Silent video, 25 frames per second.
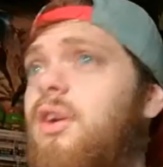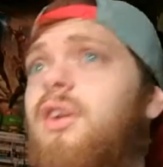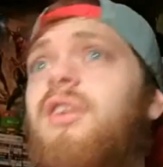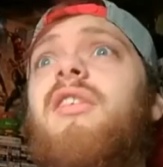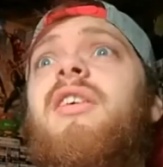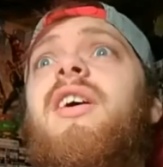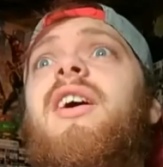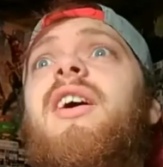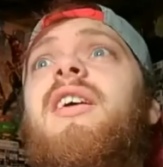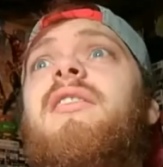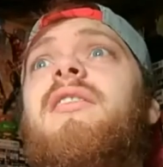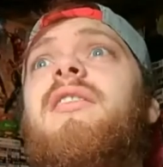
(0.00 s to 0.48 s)

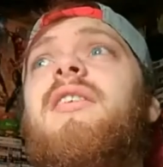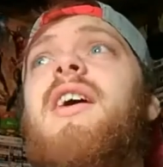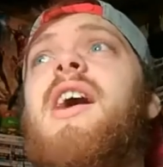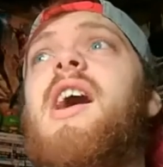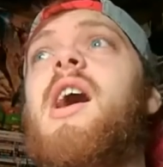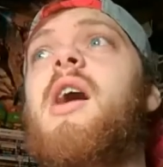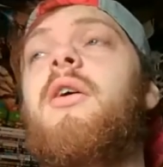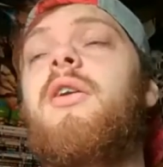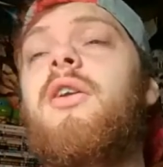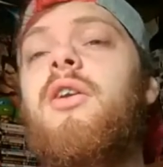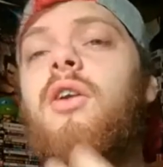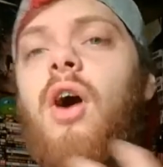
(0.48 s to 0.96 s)
Great
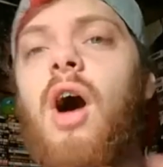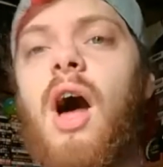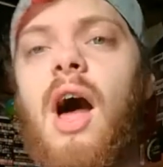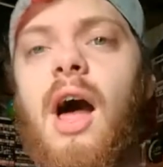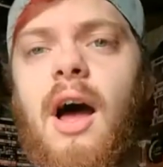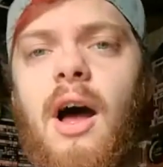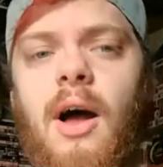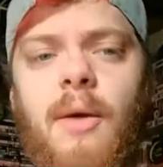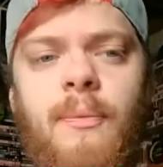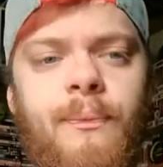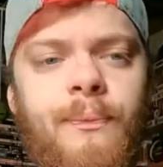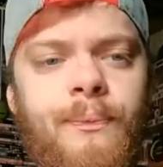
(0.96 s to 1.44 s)
start. No,
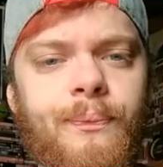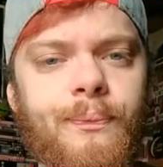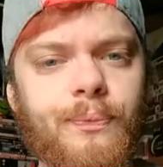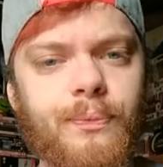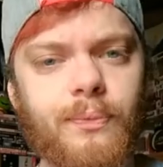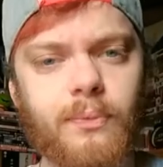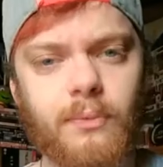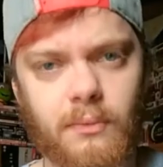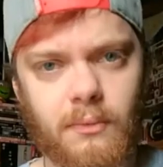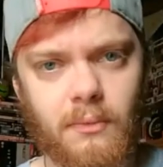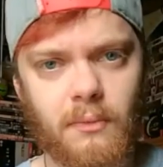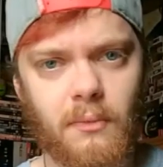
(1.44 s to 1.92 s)

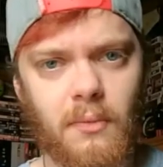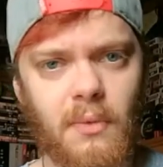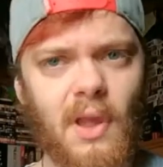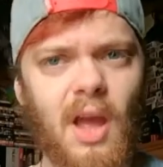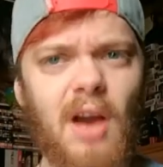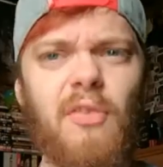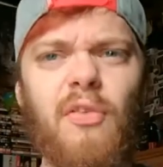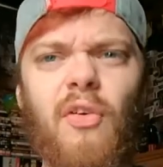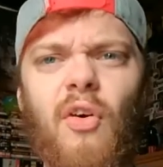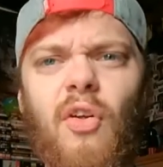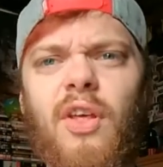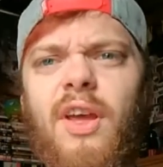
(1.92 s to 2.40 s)

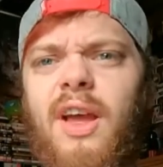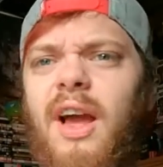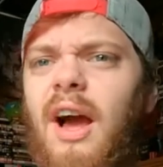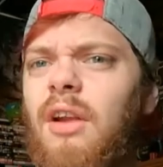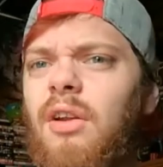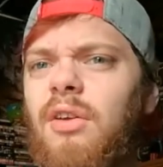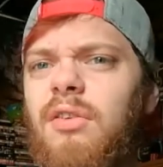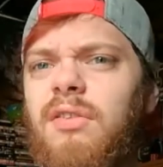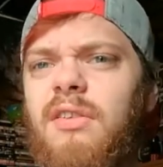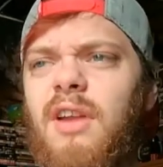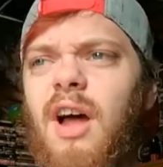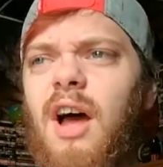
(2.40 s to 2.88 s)
I thought the
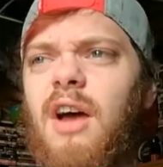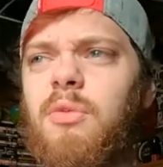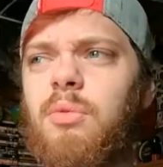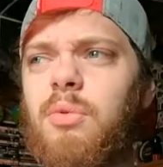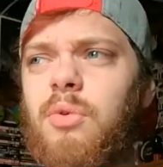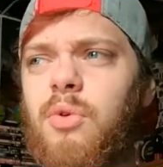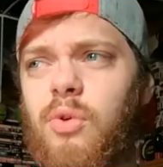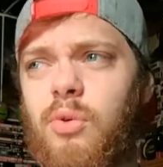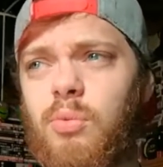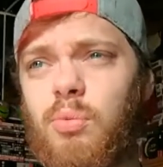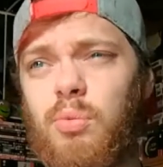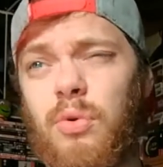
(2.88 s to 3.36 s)
Kalos starters
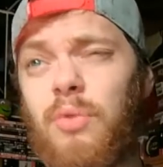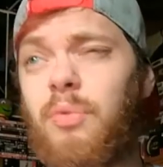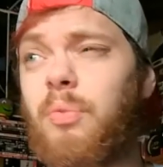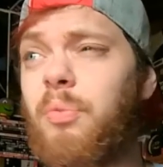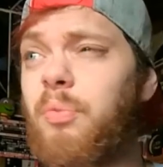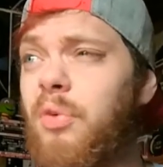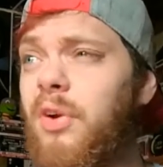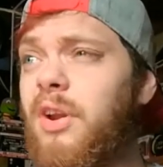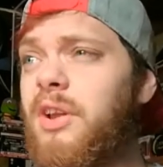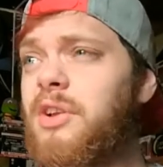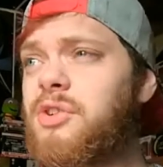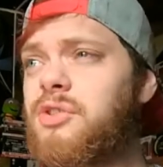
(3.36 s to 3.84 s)
were
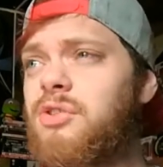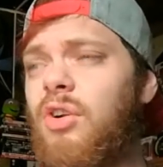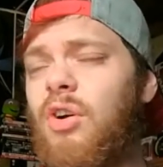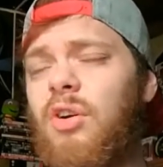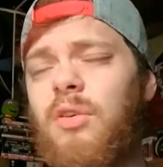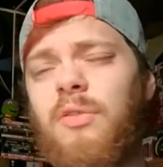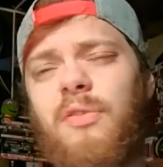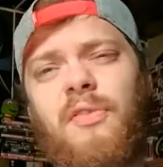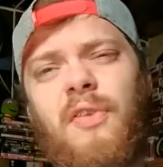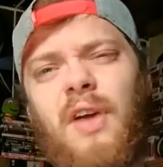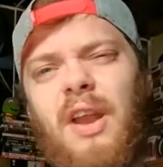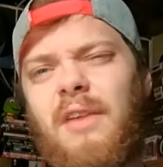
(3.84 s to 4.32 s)
pretty
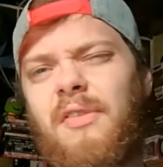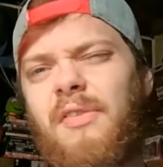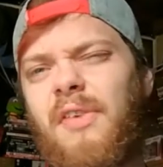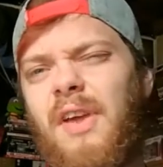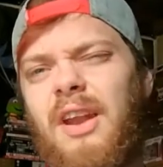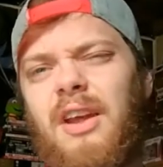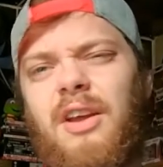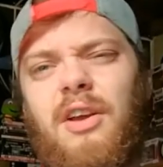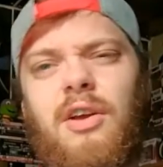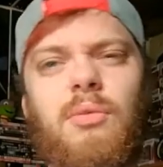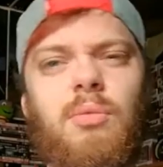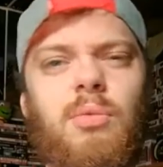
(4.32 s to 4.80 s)
strong.
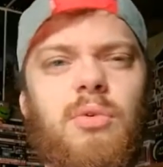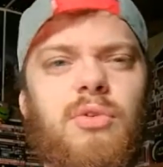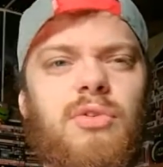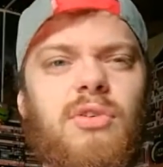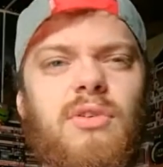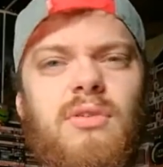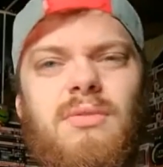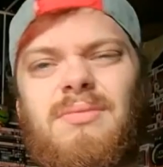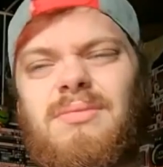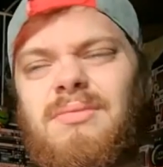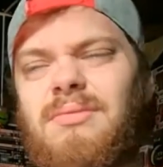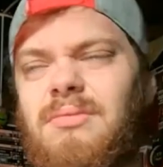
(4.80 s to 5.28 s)
Fennekin
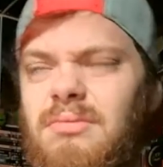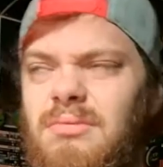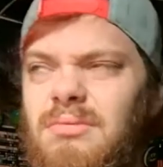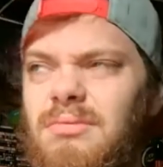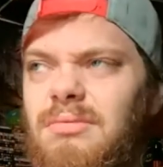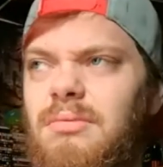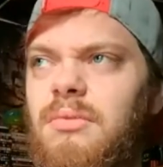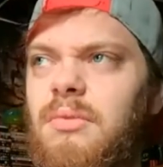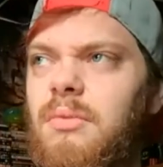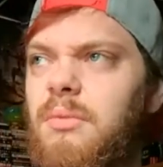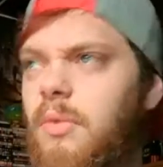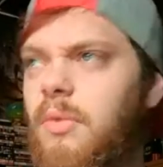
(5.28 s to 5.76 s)
wasn't
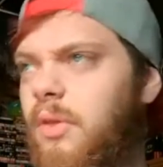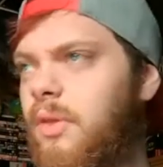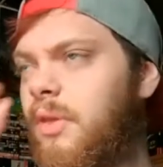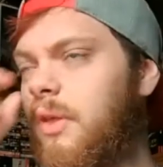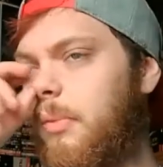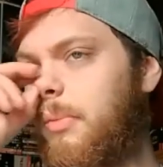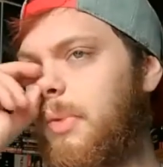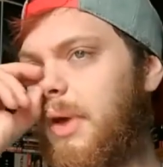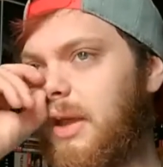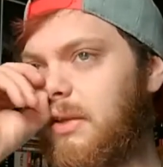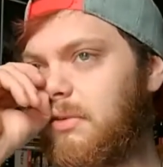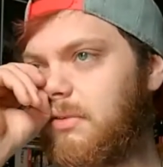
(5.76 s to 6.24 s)

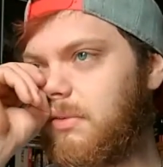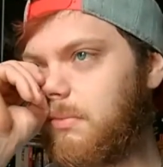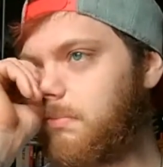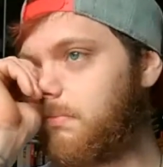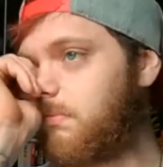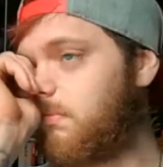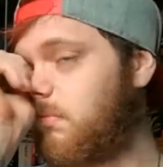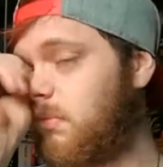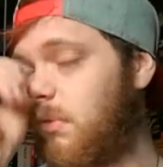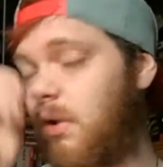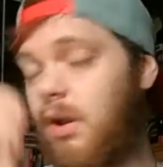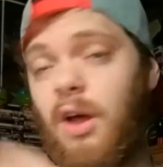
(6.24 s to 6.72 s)
the best.
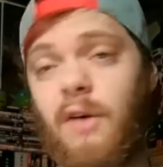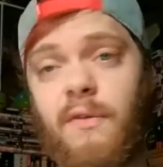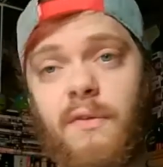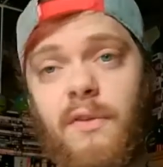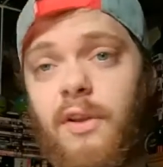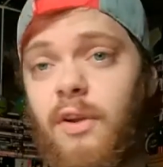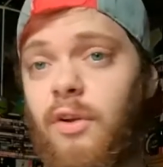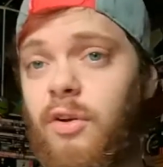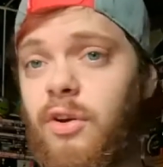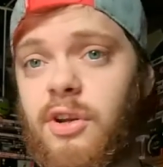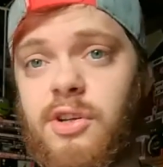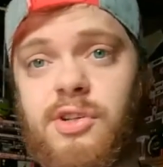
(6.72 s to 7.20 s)

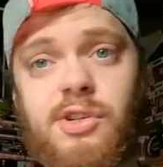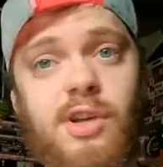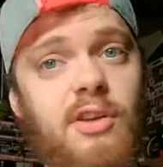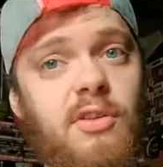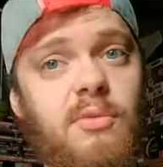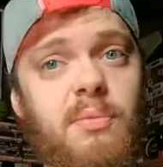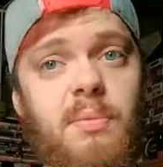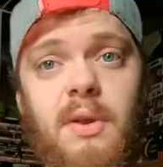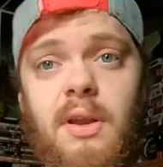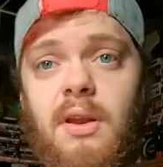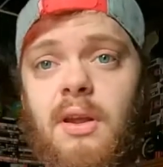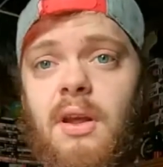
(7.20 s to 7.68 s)
Love the look of
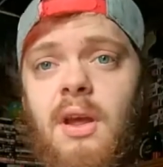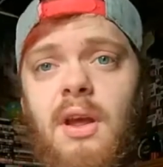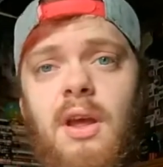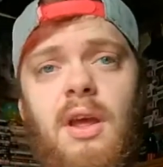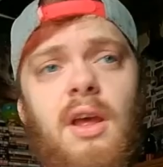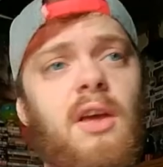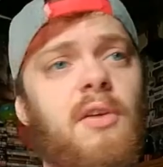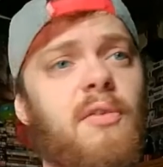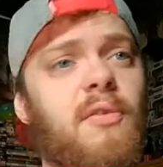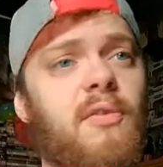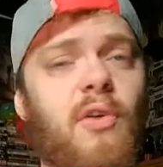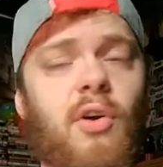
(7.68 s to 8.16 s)
Chespin.
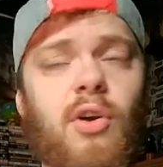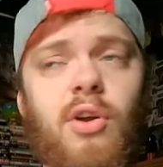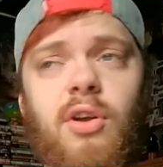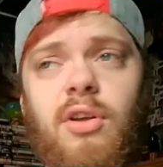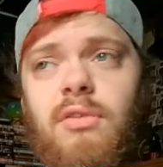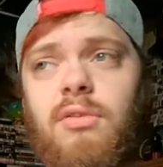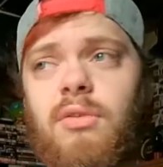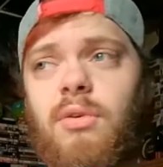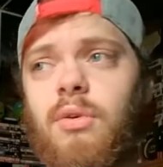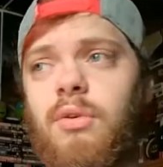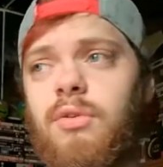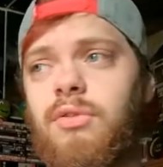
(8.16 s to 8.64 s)

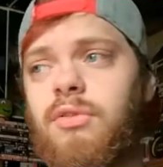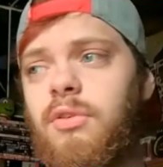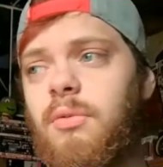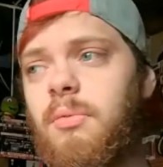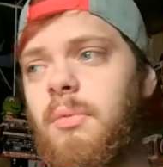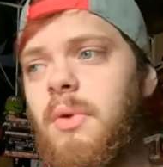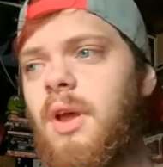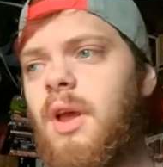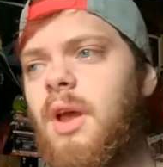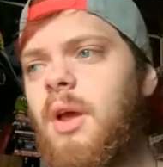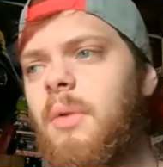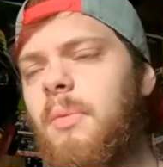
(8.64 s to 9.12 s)
Froakie's
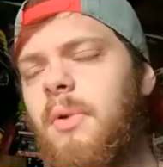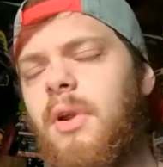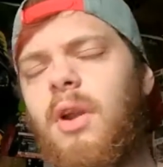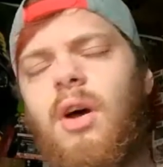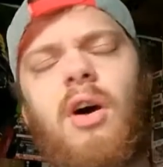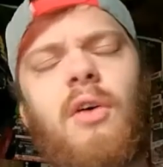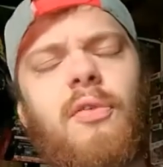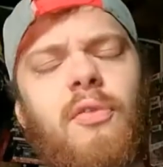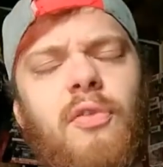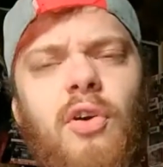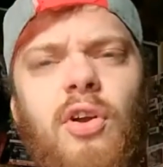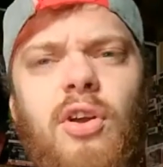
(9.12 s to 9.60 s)
awesome. But
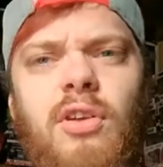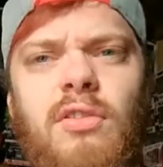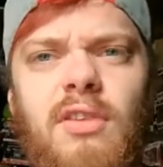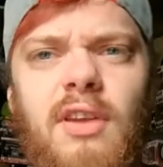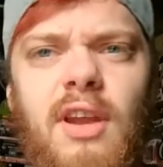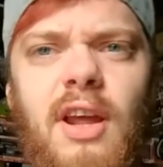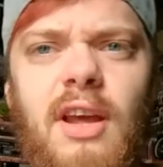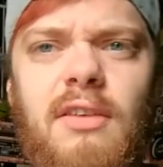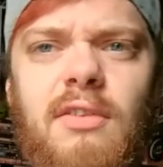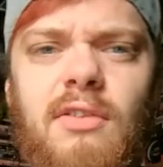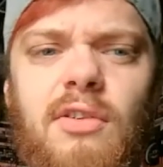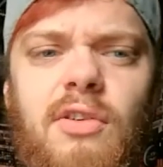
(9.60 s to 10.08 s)
no, Froakie's a
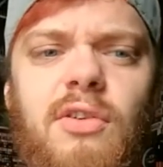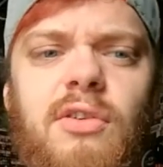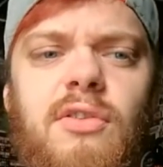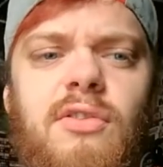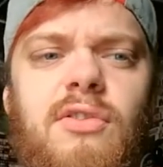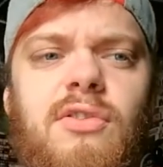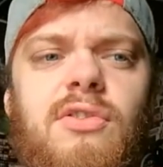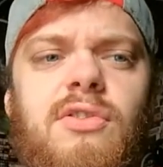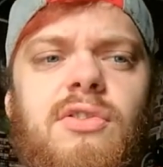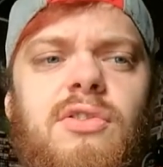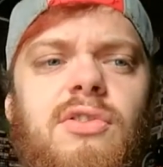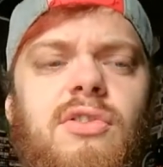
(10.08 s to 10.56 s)
nice, good
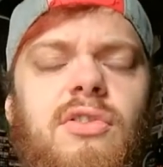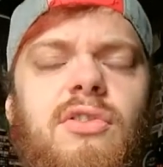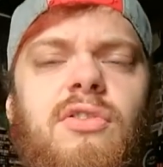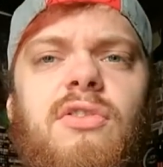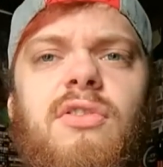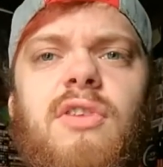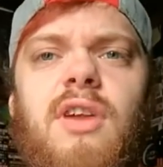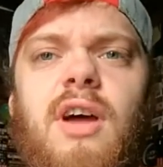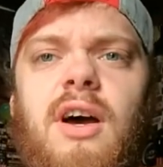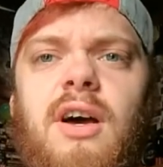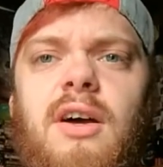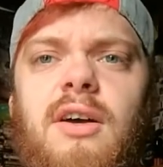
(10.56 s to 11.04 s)

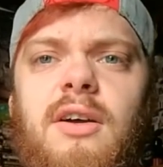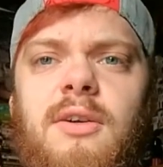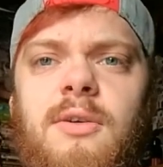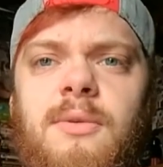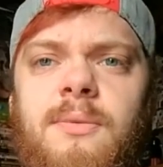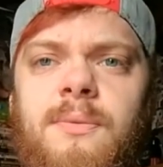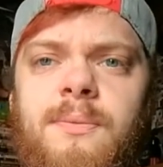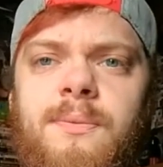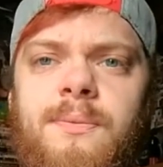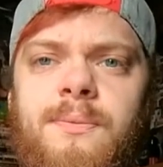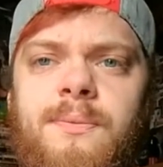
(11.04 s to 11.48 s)
starter.